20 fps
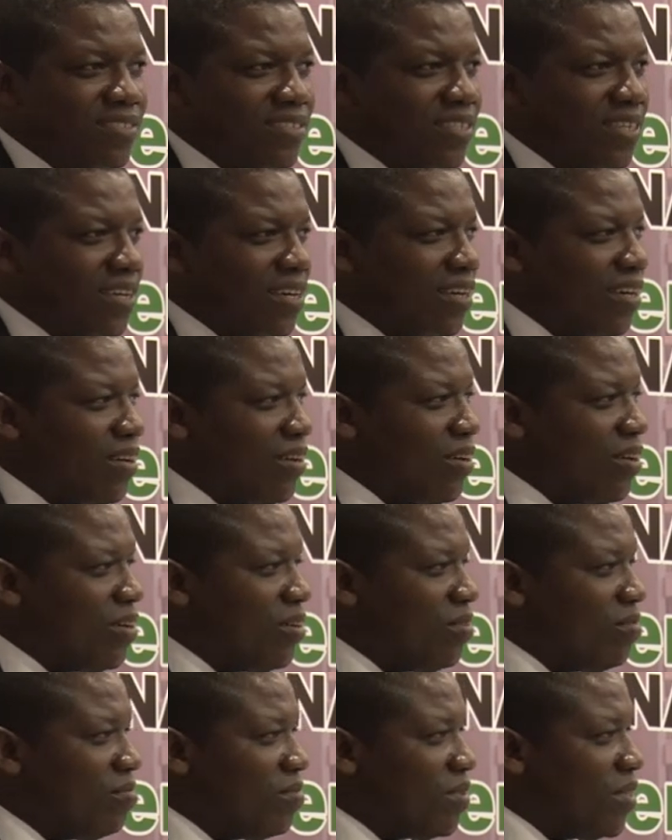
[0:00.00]

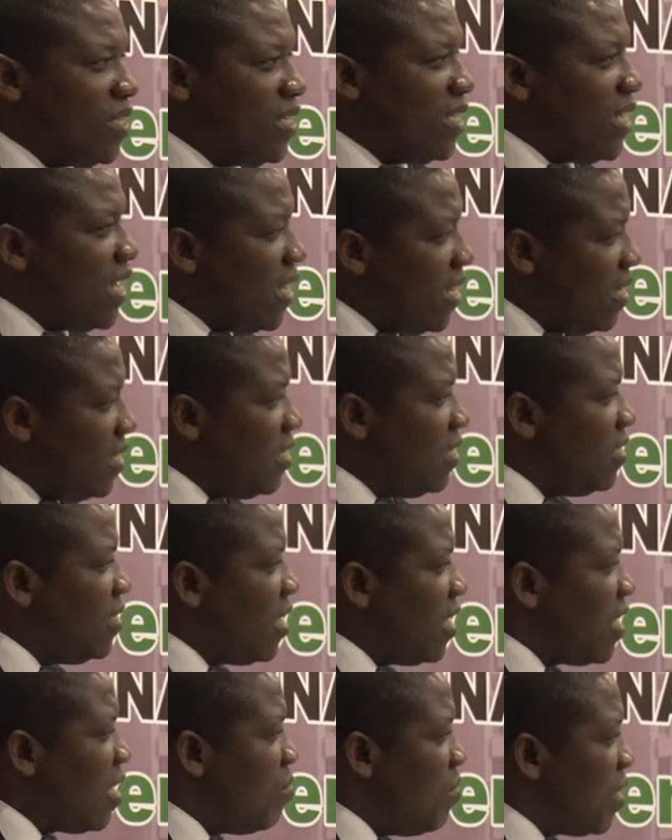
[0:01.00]
in any
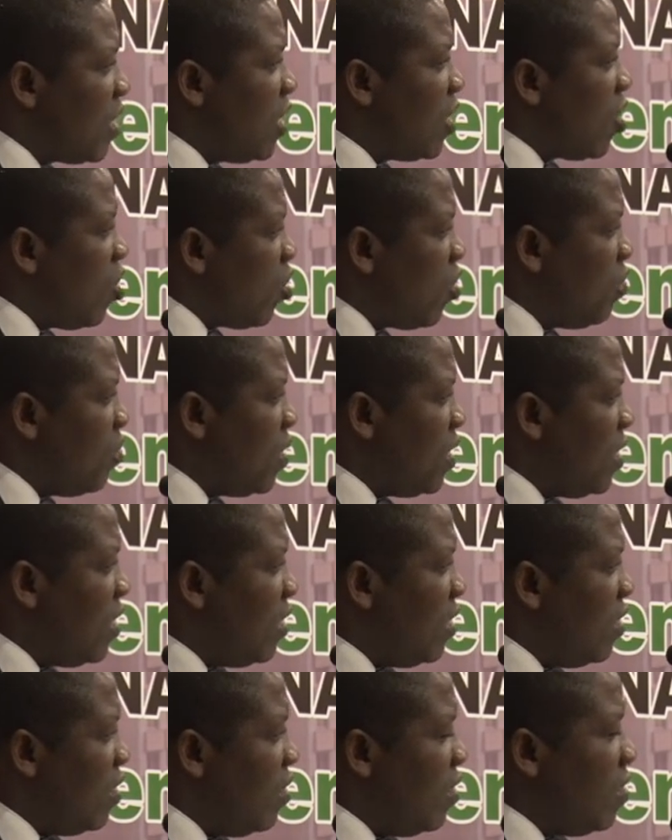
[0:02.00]
dynamic economy
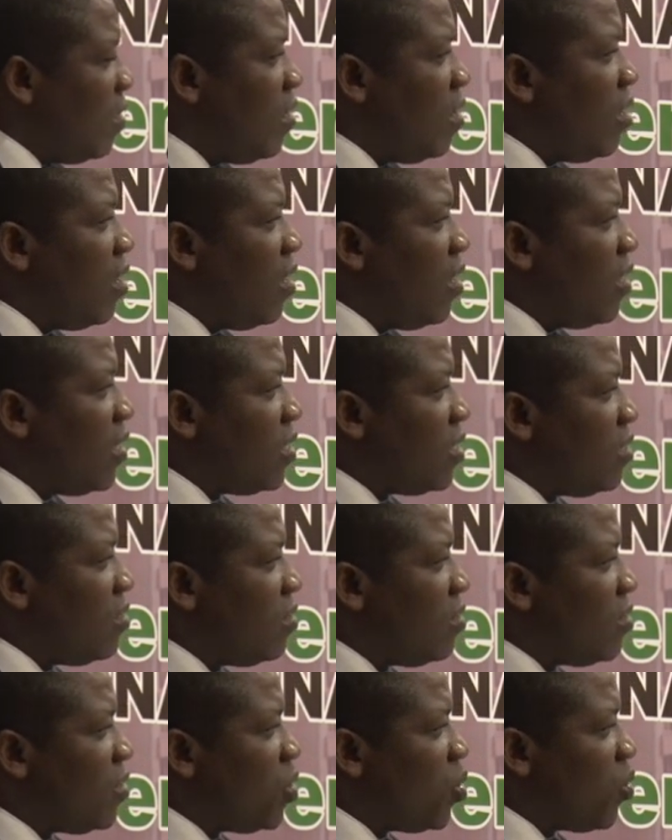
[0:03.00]

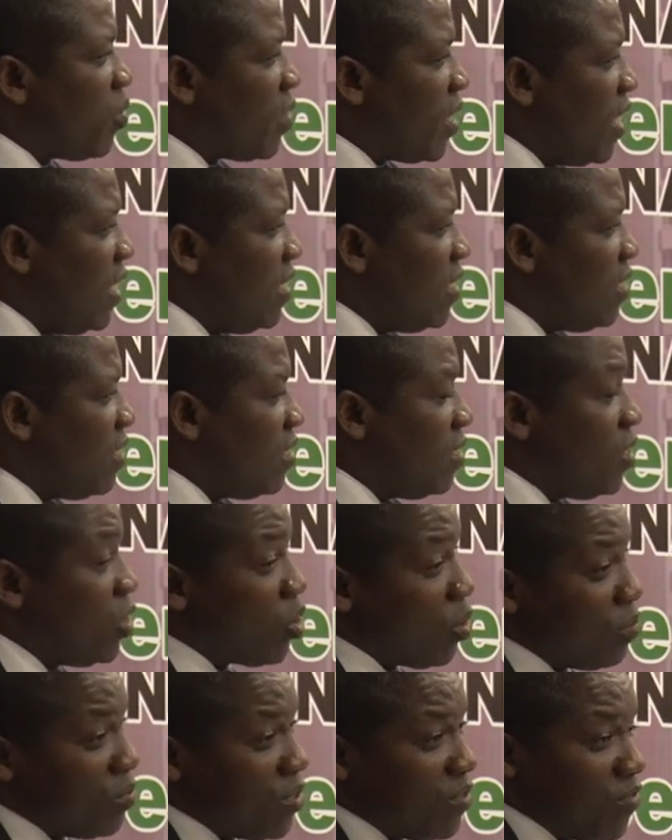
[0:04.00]
to create
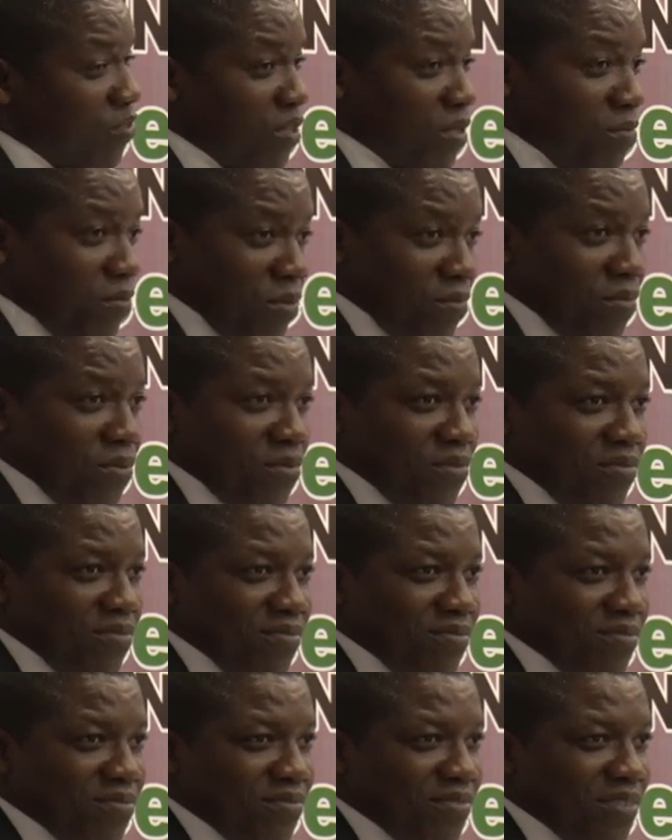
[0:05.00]
jobs for the people,
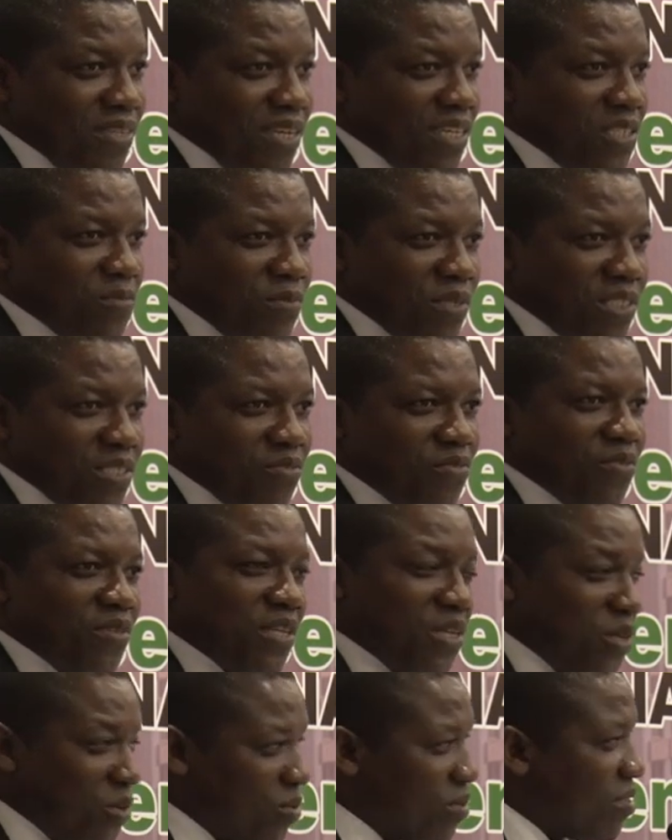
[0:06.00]
especially for
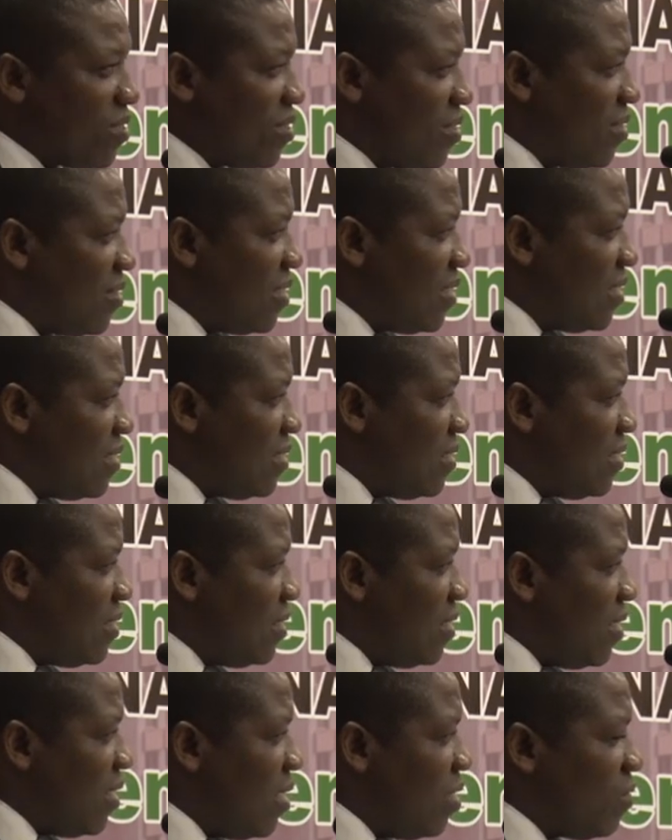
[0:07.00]
the youth.
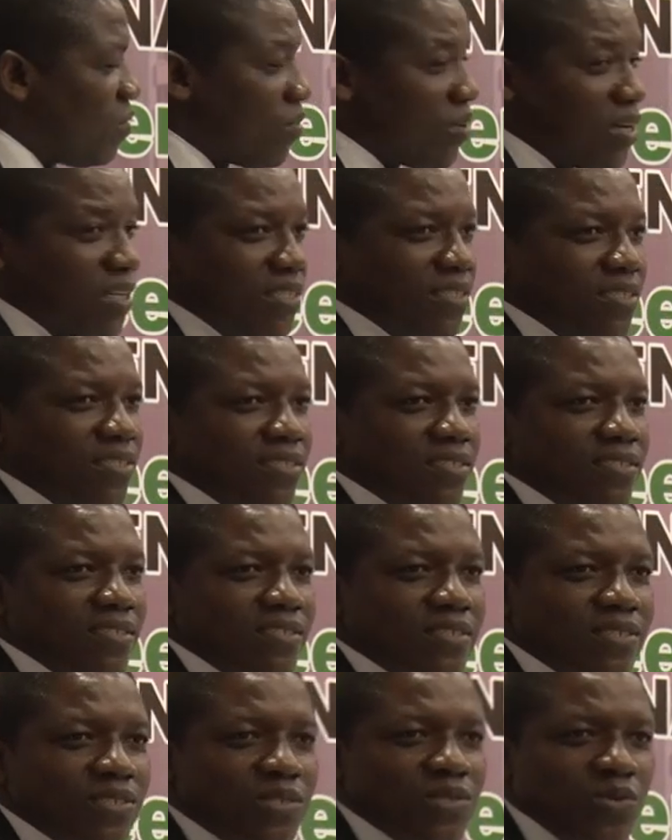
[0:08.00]
And for us,
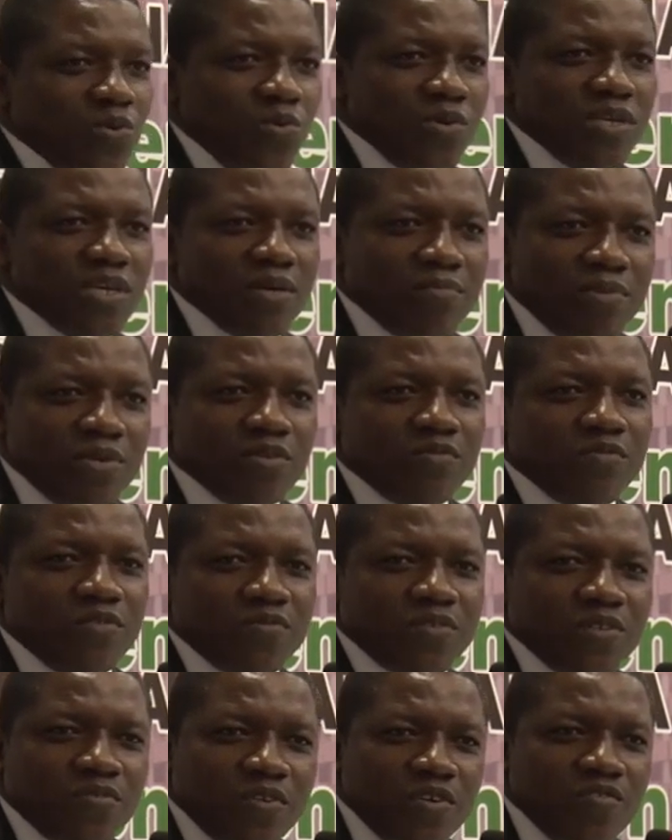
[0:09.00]
we are about
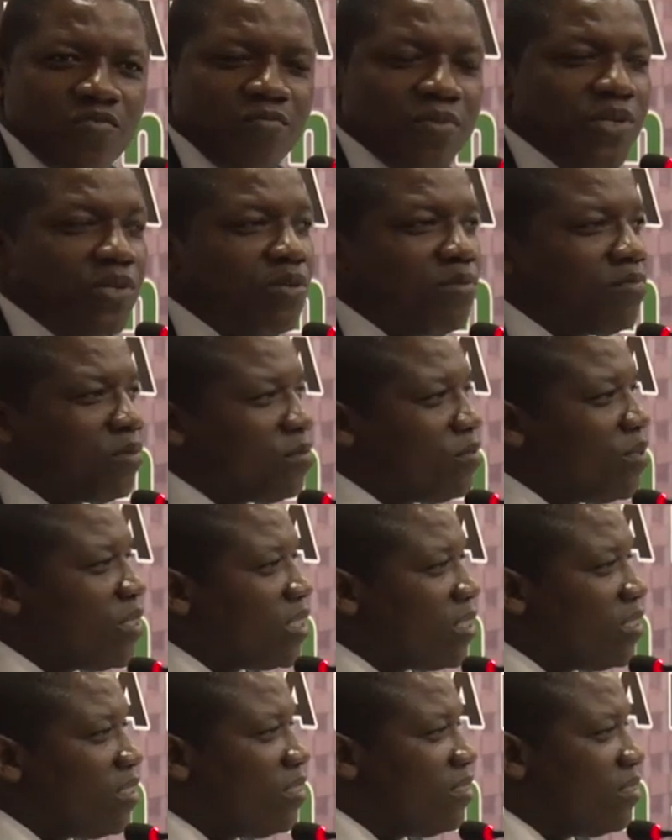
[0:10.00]
55 million
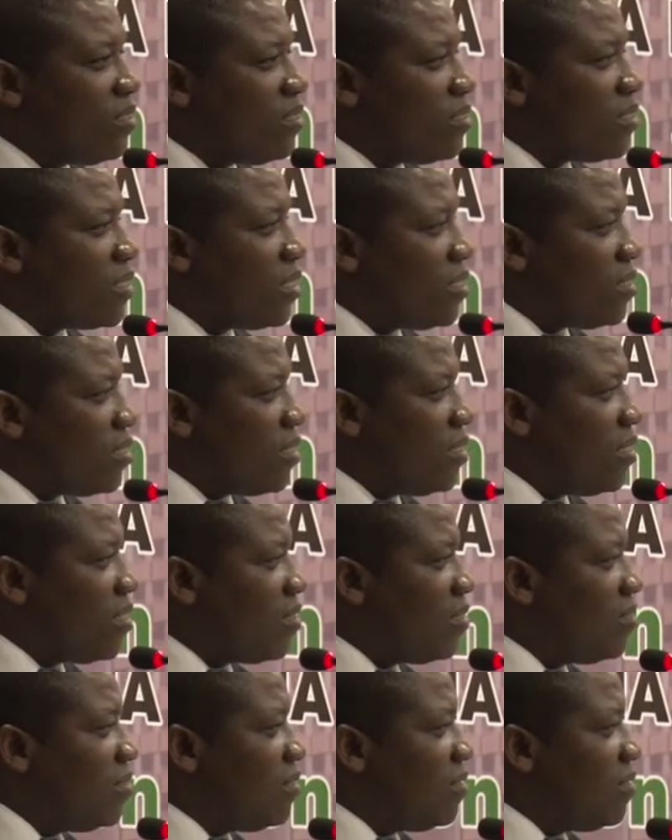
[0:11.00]
population as Tanzania,